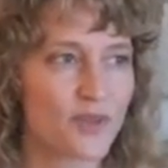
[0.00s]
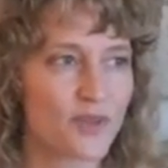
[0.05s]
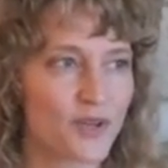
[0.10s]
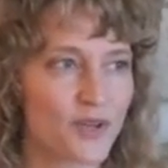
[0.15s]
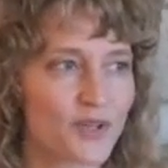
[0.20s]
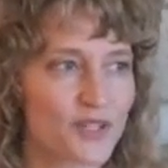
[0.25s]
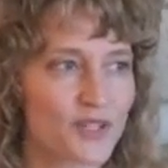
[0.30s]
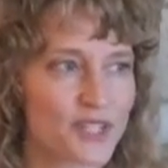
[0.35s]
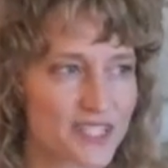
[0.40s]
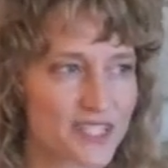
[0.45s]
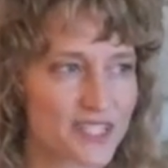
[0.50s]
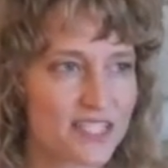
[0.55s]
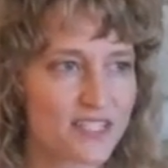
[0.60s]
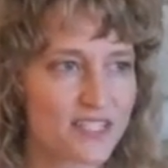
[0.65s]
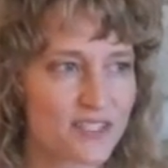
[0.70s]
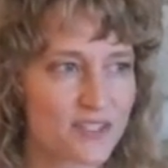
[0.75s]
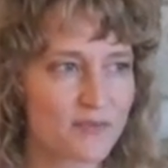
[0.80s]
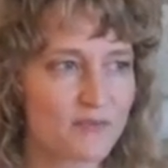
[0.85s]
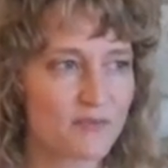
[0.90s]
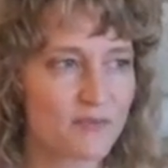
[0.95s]
the current
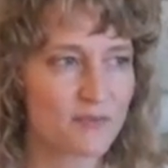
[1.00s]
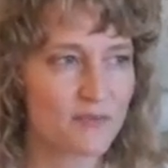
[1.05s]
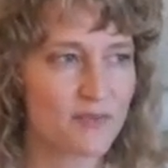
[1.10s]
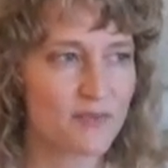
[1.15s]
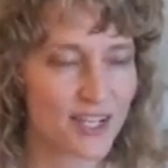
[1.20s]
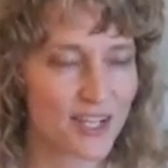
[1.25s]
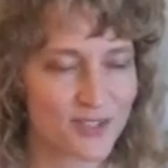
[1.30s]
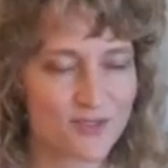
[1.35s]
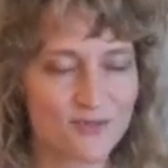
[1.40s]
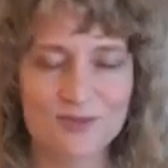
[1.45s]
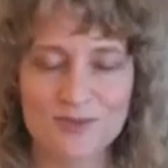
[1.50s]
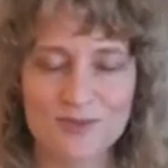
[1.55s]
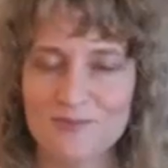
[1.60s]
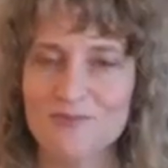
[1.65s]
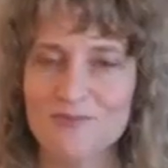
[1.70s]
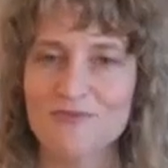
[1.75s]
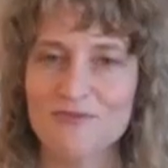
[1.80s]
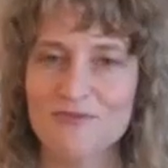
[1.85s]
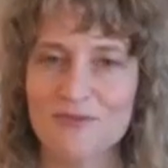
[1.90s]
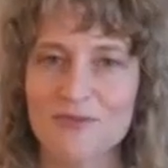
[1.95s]
system has
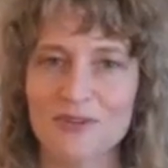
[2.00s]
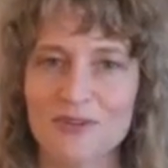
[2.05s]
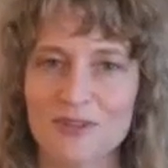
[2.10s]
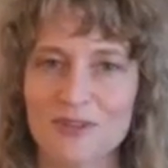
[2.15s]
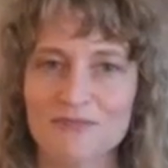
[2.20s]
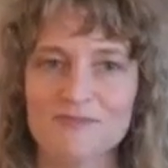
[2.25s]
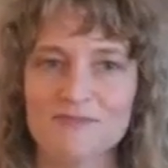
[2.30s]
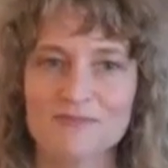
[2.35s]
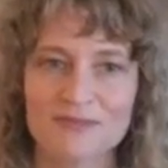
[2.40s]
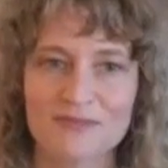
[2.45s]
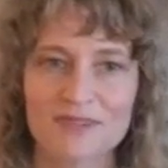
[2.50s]
room for